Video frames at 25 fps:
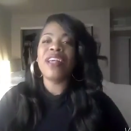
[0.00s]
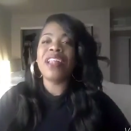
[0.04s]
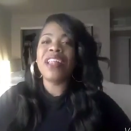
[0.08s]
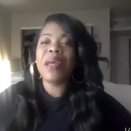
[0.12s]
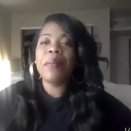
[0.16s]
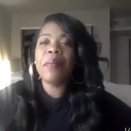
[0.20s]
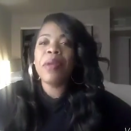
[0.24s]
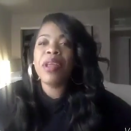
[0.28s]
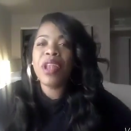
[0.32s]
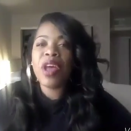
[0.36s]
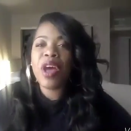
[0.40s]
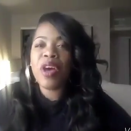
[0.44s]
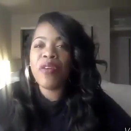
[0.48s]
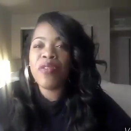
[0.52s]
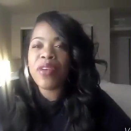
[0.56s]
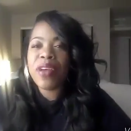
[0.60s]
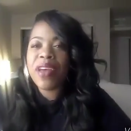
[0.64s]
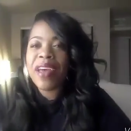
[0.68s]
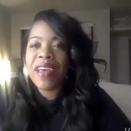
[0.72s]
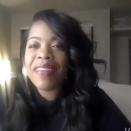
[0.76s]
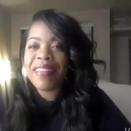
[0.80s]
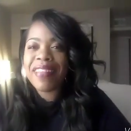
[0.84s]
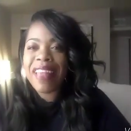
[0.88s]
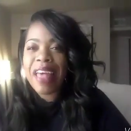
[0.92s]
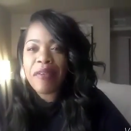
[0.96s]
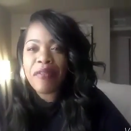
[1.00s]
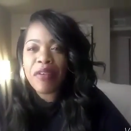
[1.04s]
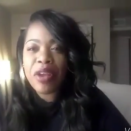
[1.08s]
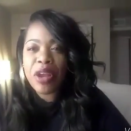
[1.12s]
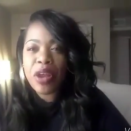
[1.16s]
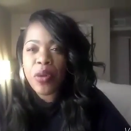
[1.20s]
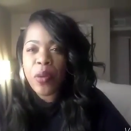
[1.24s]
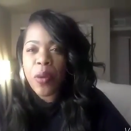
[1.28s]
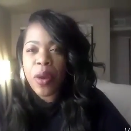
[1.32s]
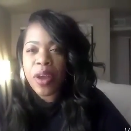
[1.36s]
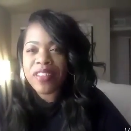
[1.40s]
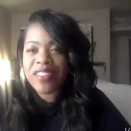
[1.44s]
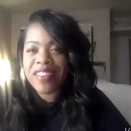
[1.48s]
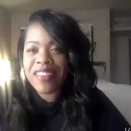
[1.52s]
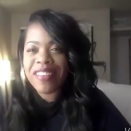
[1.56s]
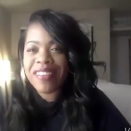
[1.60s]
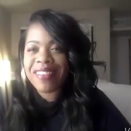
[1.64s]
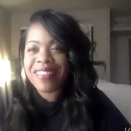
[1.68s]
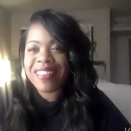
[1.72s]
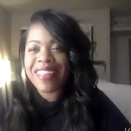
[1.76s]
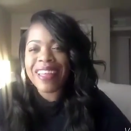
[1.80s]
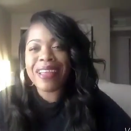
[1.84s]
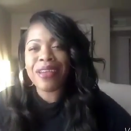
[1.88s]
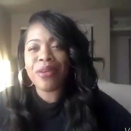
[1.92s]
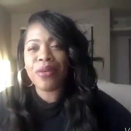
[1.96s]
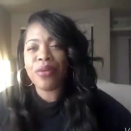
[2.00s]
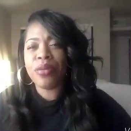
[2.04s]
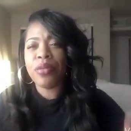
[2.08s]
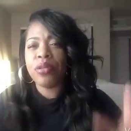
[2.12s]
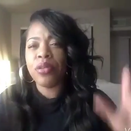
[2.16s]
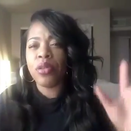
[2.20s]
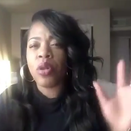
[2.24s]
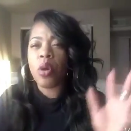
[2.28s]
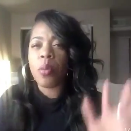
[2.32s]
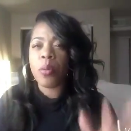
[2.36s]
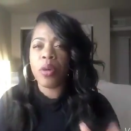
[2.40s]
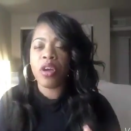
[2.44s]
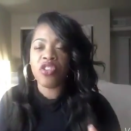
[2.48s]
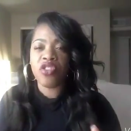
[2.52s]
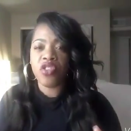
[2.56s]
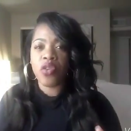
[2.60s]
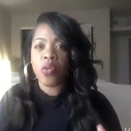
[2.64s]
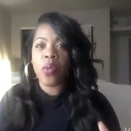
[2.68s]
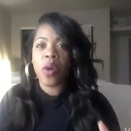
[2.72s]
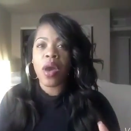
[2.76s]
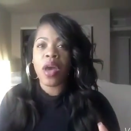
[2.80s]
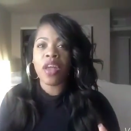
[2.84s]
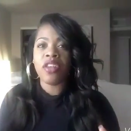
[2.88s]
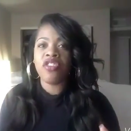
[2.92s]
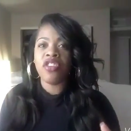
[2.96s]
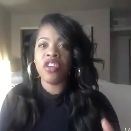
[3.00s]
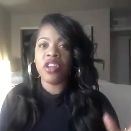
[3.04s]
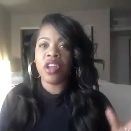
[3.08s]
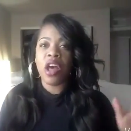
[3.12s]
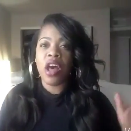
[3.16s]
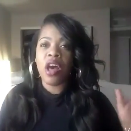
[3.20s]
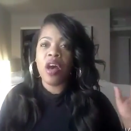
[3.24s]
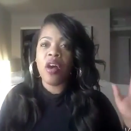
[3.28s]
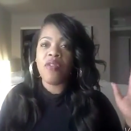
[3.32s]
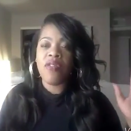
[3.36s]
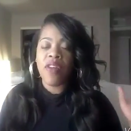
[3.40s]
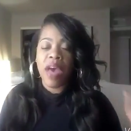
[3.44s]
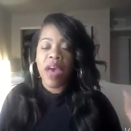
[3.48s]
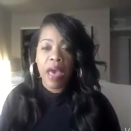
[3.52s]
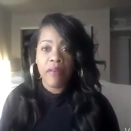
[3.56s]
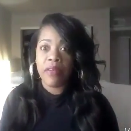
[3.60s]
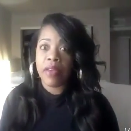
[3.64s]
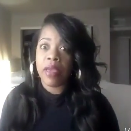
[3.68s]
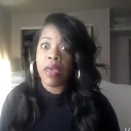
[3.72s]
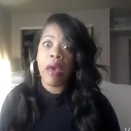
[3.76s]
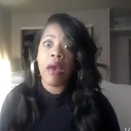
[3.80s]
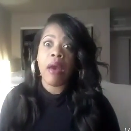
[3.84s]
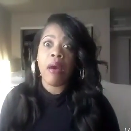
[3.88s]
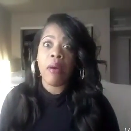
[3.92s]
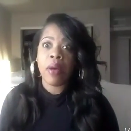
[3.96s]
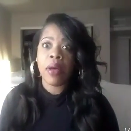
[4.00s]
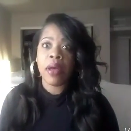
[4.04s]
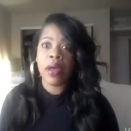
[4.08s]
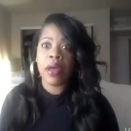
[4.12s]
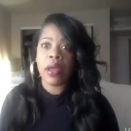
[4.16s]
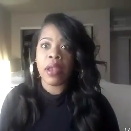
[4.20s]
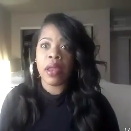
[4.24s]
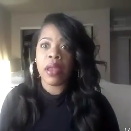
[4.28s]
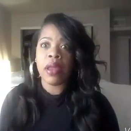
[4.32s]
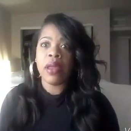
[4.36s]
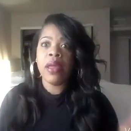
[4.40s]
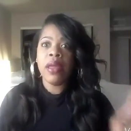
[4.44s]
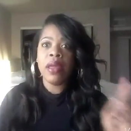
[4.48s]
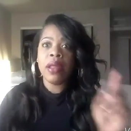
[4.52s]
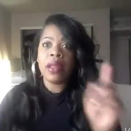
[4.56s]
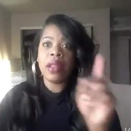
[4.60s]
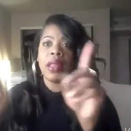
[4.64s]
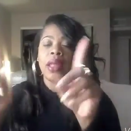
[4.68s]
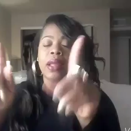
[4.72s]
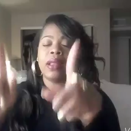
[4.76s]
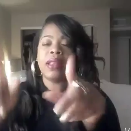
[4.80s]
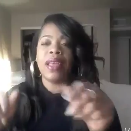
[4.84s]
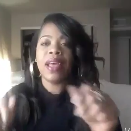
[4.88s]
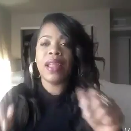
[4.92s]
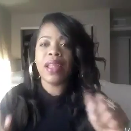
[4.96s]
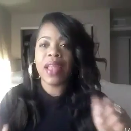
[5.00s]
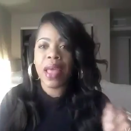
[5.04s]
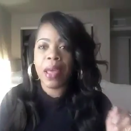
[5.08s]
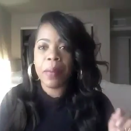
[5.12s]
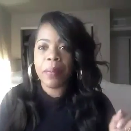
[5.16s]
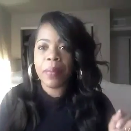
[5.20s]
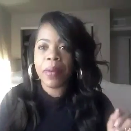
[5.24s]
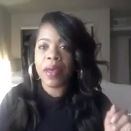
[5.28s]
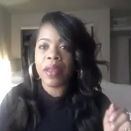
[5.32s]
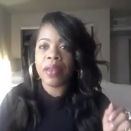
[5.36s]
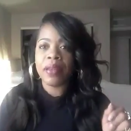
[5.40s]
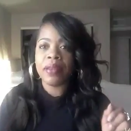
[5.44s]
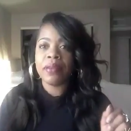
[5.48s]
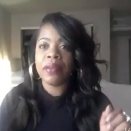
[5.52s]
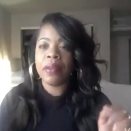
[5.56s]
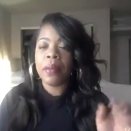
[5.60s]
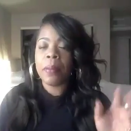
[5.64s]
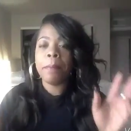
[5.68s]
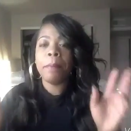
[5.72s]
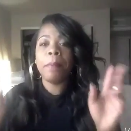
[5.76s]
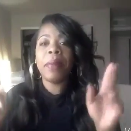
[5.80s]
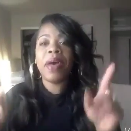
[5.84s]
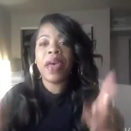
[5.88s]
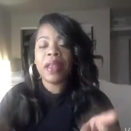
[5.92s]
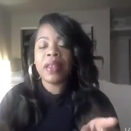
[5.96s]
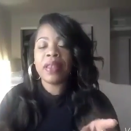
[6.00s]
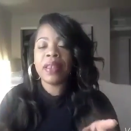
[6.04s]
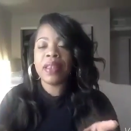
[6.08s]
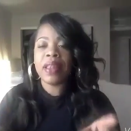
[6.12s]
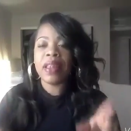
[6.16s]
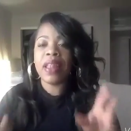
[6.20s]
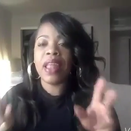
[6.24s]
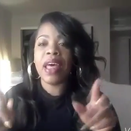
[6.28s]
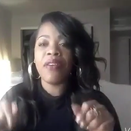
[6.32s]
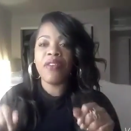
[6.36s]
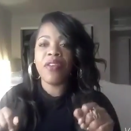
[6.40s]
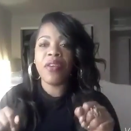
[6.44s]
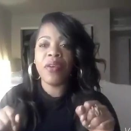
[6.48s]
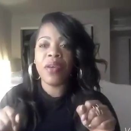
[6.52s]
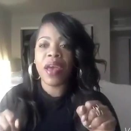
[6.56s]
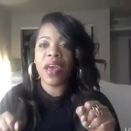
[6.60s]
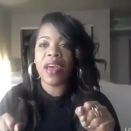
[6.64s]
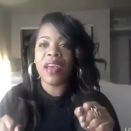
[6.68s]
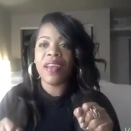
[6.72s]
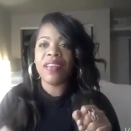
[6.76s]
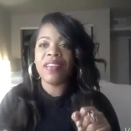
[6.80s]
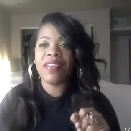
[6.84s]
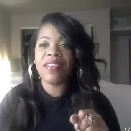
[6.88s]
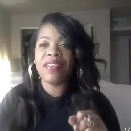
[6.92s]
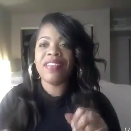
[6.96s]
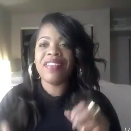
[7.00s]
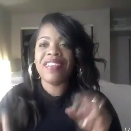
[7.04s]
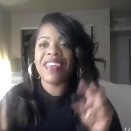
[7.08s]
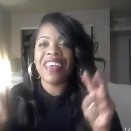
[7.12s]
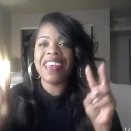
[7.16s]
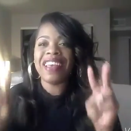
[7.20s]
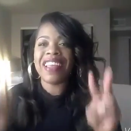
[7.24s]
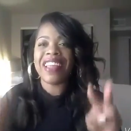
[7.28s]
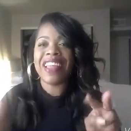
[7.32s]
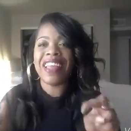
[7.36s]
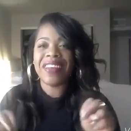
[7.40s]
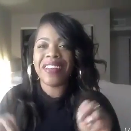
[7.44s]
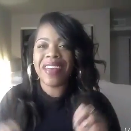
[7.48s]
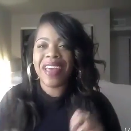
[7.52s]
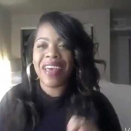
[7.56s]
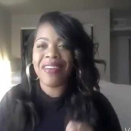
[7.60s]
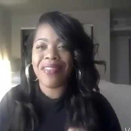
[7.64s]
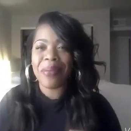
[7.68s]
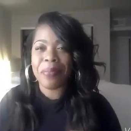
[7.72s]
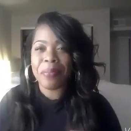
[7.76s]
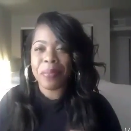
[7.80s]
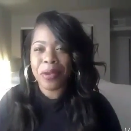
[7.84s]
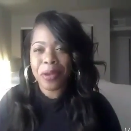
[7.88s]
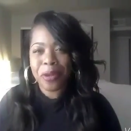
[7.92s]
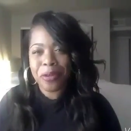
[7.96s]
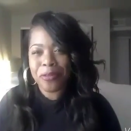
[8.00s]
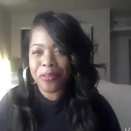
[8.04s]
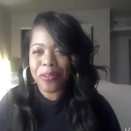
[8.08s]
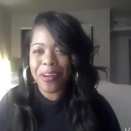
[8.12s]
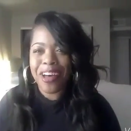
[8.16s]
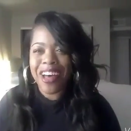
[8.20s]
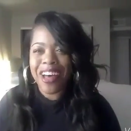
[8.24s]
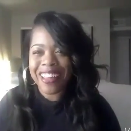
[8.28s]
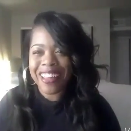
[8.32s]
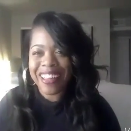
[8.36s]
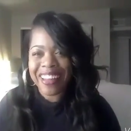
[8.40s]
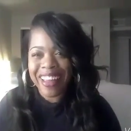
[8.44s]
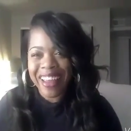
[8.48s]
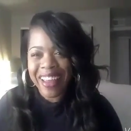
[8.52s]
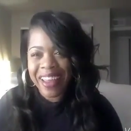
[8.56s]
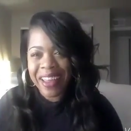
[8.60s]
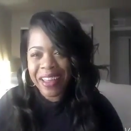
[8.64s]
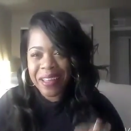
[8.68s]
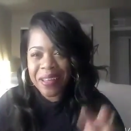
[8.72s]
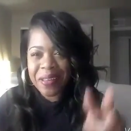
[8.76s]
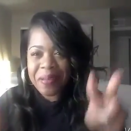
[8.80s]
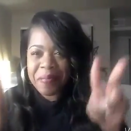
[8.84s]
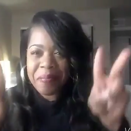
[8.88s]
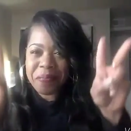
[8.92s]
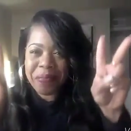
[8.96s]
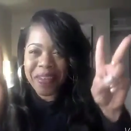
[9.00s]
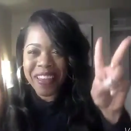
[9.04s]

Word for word: So let me know if you guys have any questions. Thank you so much for watching, all five of y'all, honey. Click that like button. Button. Love you guys. Check you later. Have a beautiful holiday.